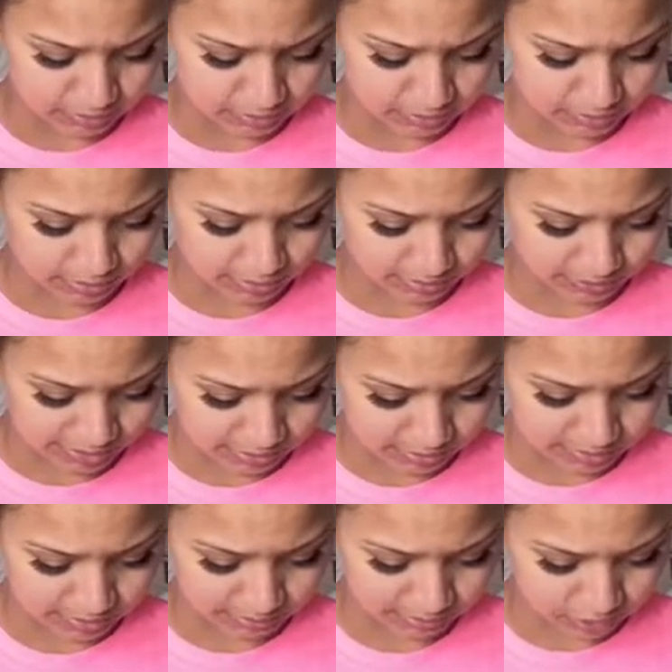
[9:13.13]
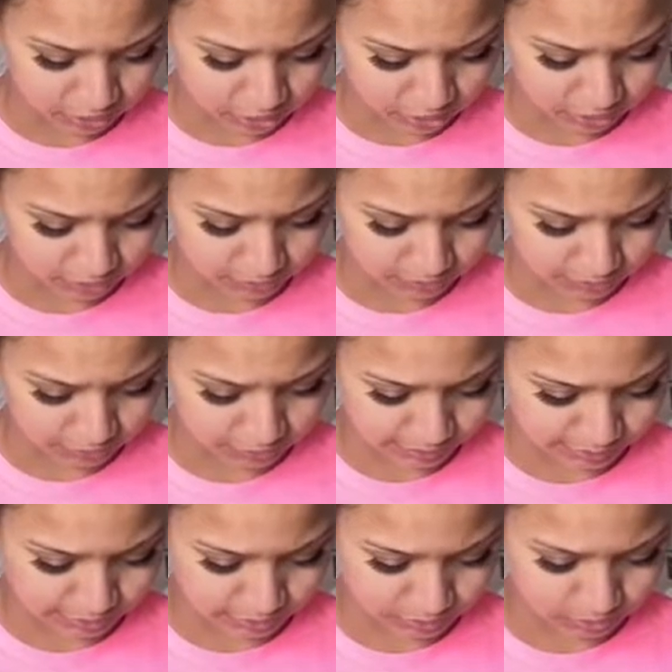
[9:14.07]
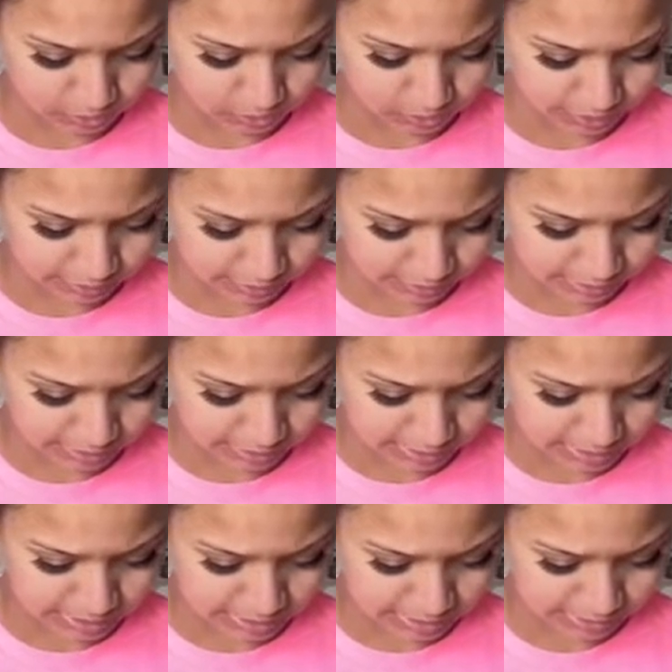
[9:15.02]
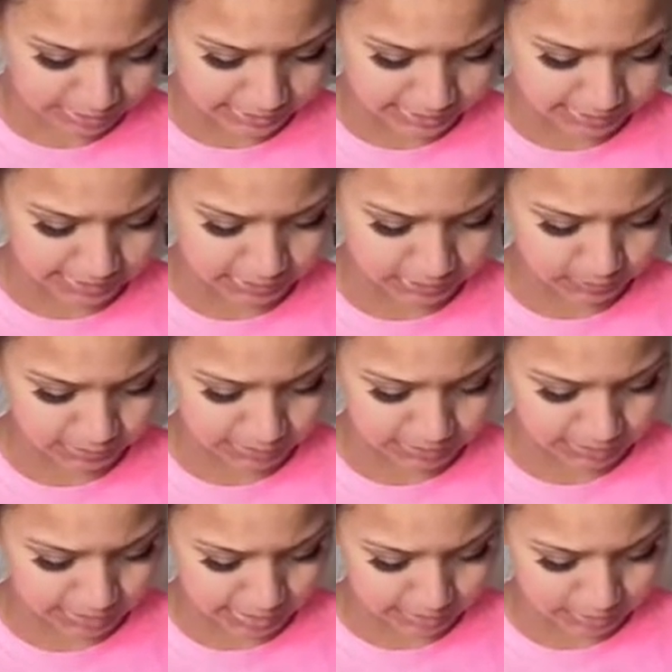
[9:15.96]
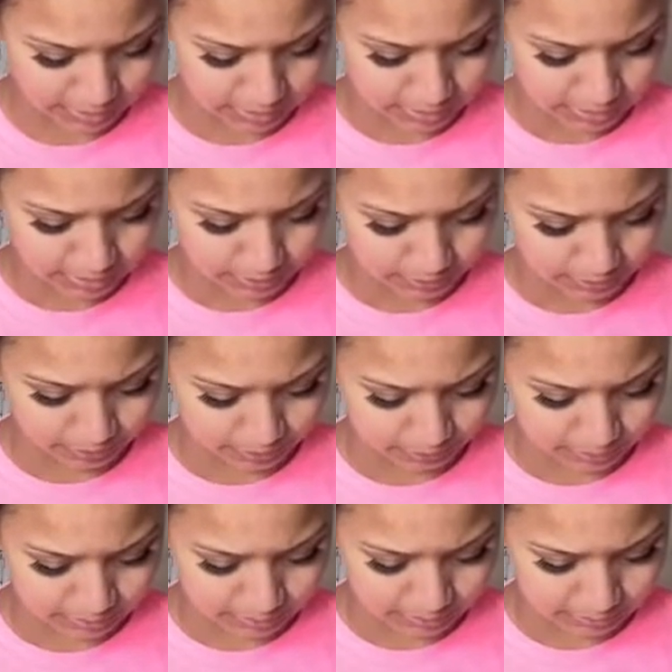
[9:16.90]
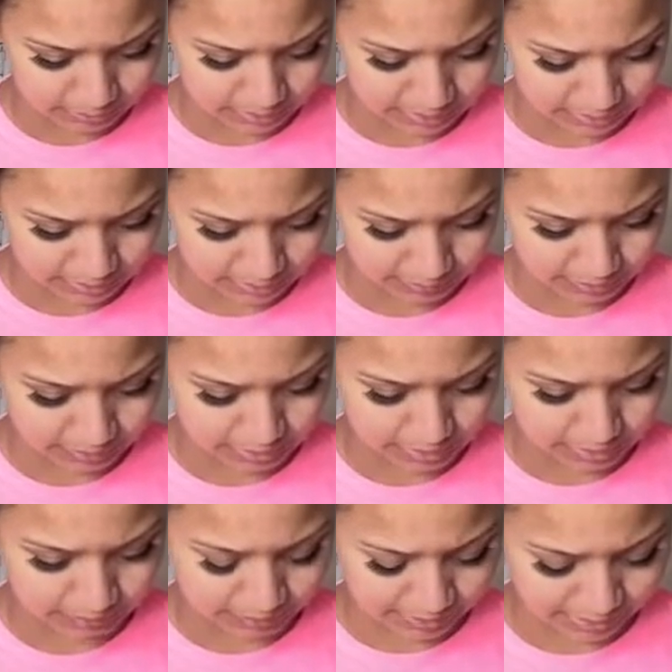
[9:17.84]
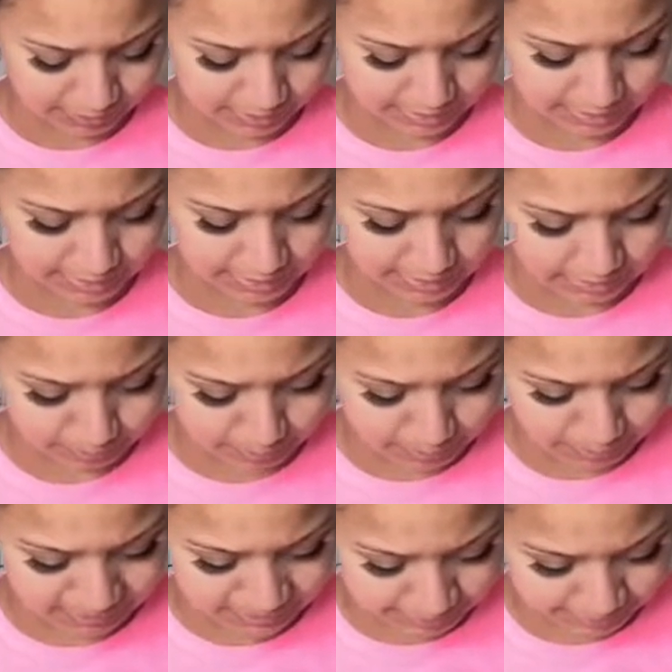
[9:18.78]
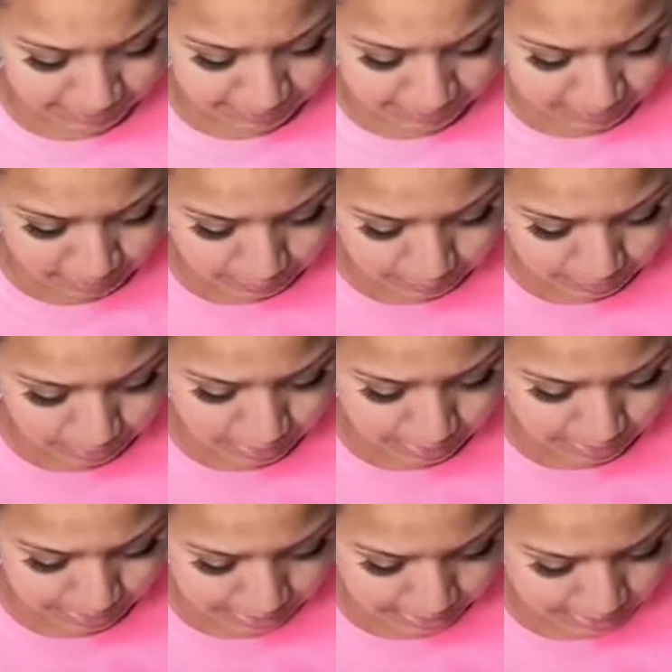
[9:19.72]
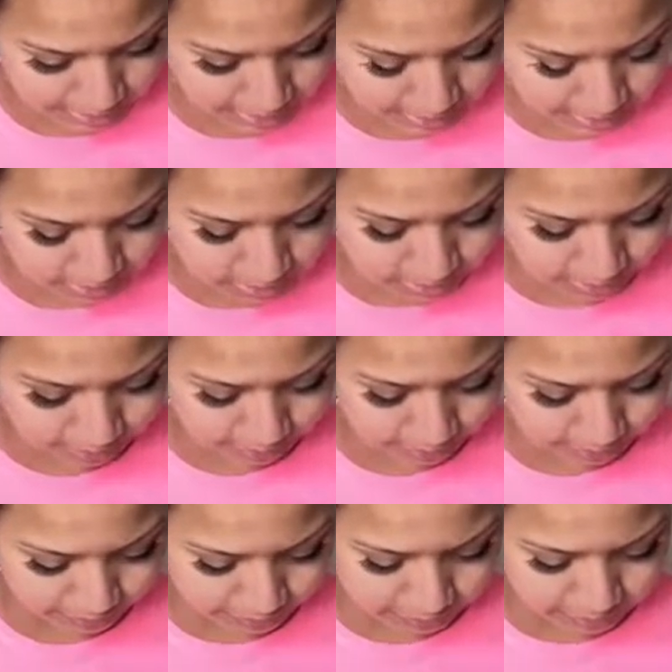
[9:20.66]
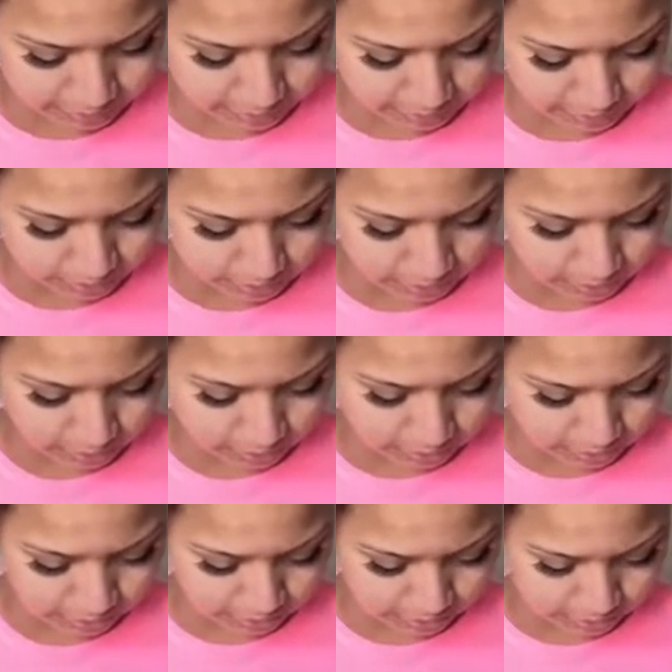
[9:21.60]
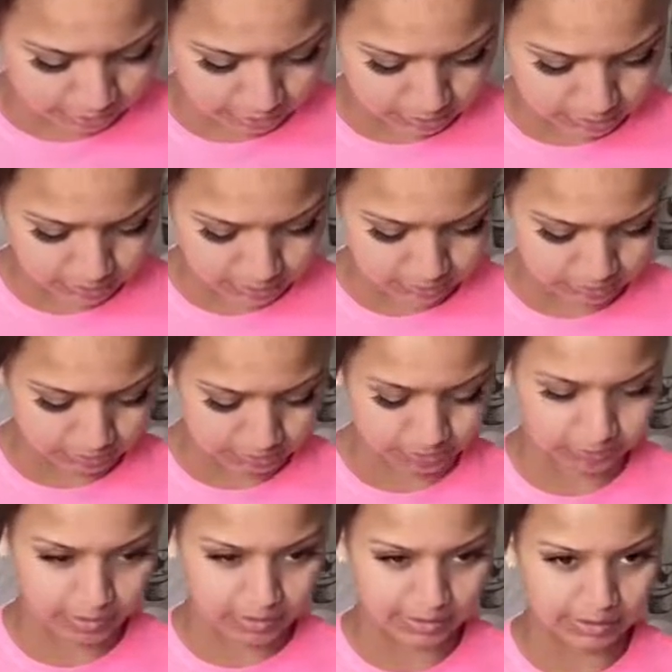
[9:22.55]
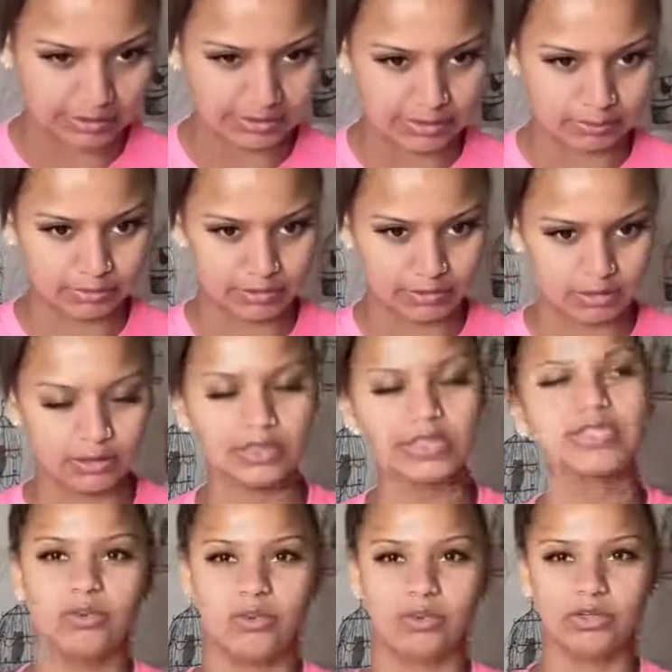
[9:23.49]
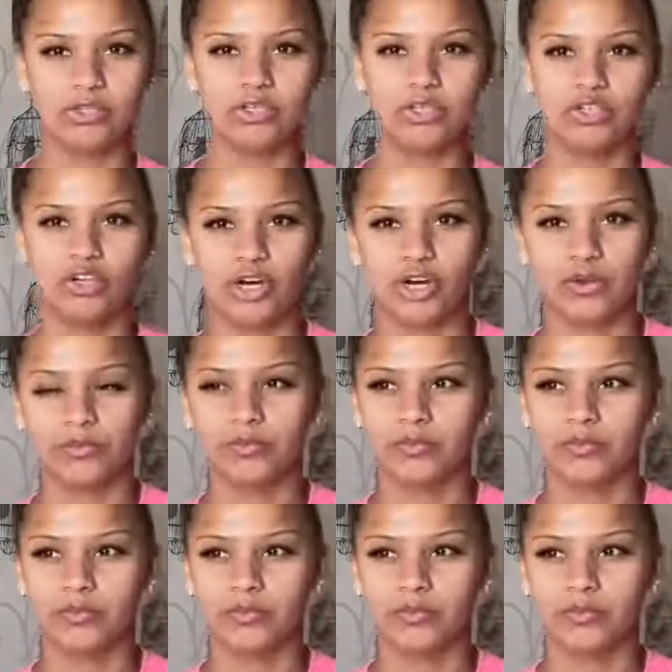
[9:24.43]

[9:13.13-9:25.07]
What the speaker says: if it's just a foot fetish or clothing thing, then yeah, it's easy to accept. But if there's a submissive element there, I found it a lot harder to find acceptance. Which is true.